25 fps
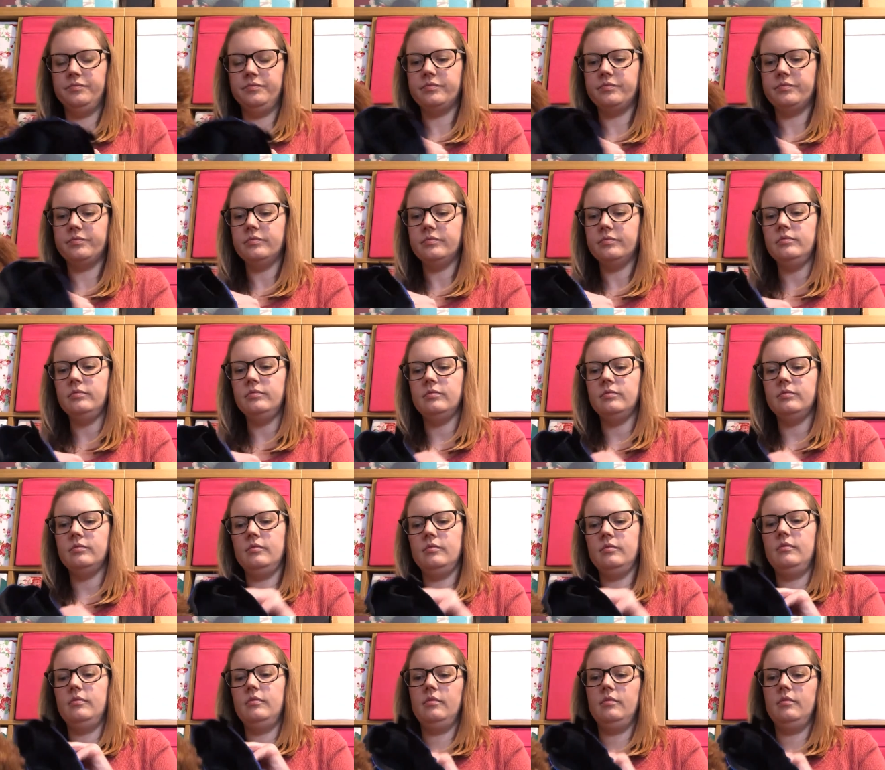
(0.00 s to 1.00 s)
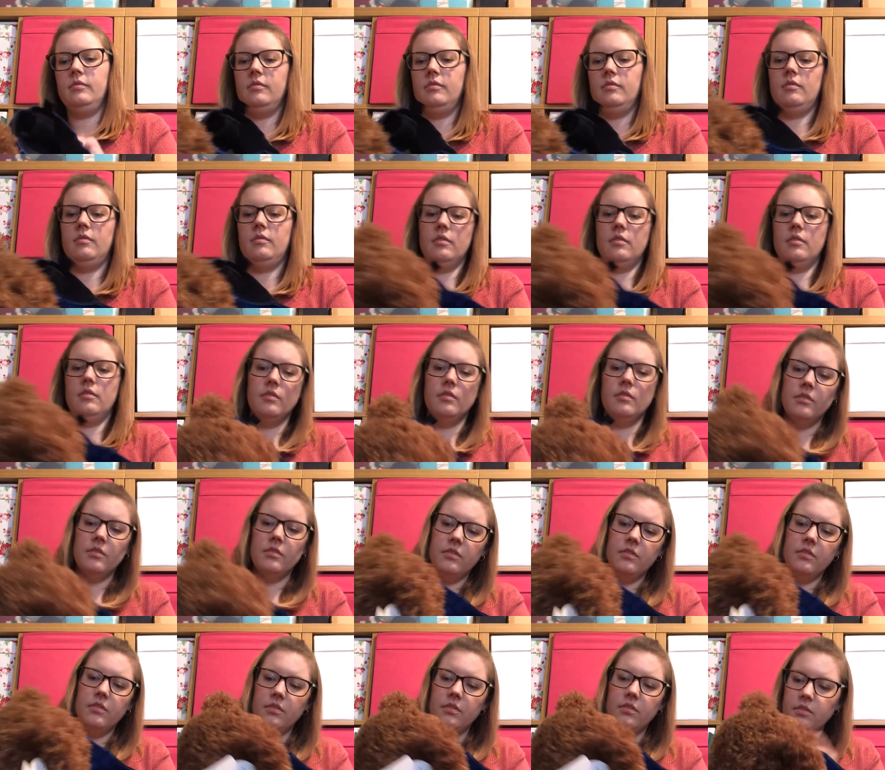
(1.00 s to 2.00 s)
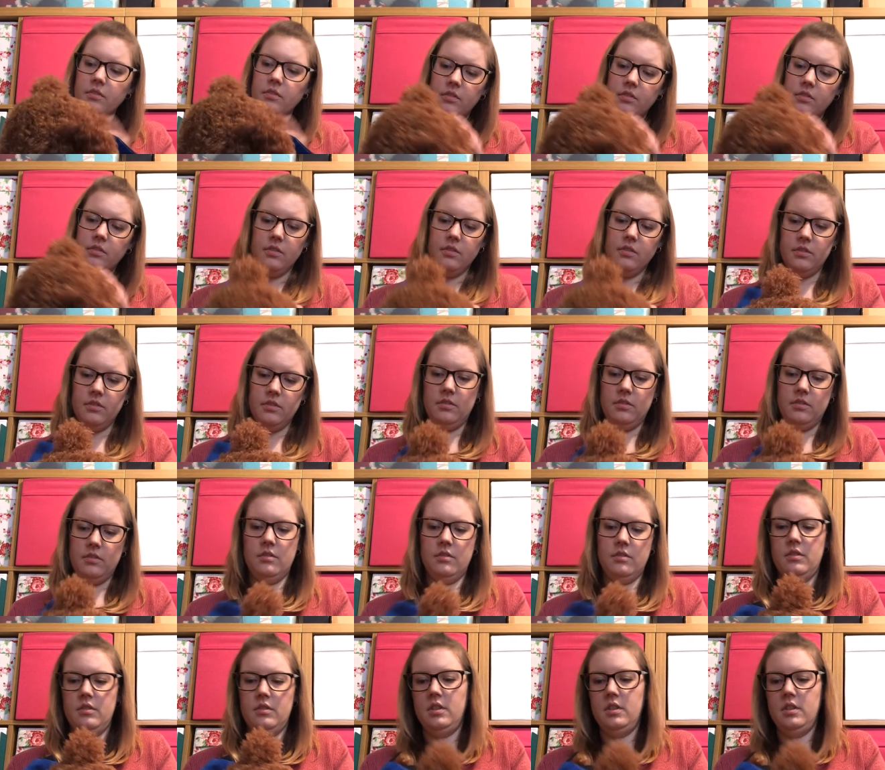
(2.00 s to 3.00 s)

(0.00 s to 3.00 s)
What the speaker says: (silence)